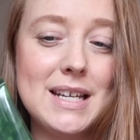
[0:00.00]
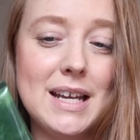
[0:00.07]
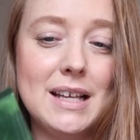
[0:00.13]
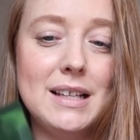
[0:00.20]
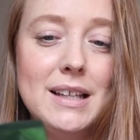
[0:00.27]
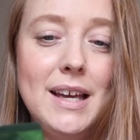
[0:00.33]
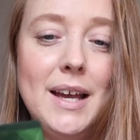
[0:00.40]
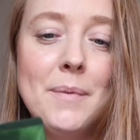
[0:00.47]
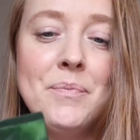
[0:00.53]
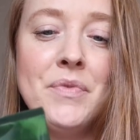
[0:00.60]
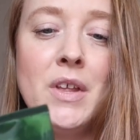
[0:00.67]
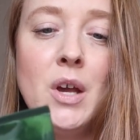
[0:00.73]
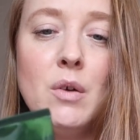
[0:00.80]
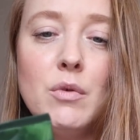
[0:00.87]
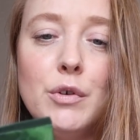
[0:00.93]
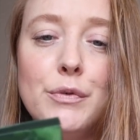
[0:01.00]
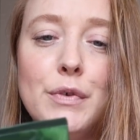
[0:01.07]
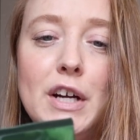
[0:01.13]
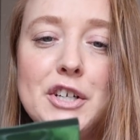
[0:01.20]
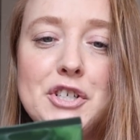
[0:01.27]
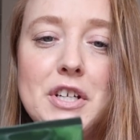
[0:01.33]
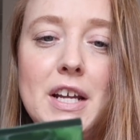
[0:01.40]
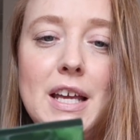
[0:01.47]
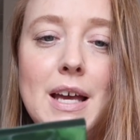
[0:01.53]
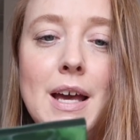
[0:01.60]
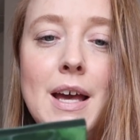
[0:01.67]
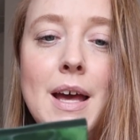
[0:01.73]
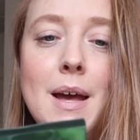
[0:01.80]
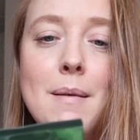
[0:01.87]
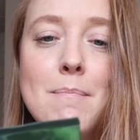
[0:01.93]
tingly, refreshing,
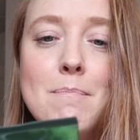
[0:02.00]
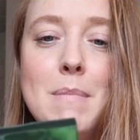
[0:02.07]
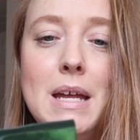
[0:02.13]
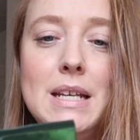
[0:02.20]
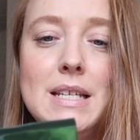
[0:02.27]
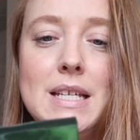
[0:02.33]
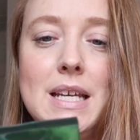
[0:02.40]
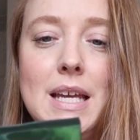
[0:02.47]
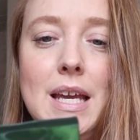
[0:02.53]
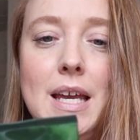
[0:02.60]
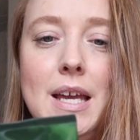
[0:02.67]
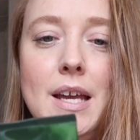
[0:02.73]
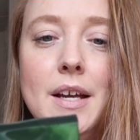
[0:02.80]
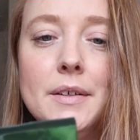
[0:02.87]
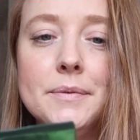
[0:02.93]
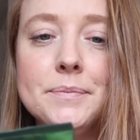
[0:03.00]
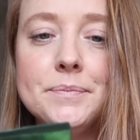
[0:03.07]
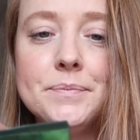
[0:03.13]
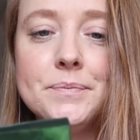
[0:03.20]
minty, I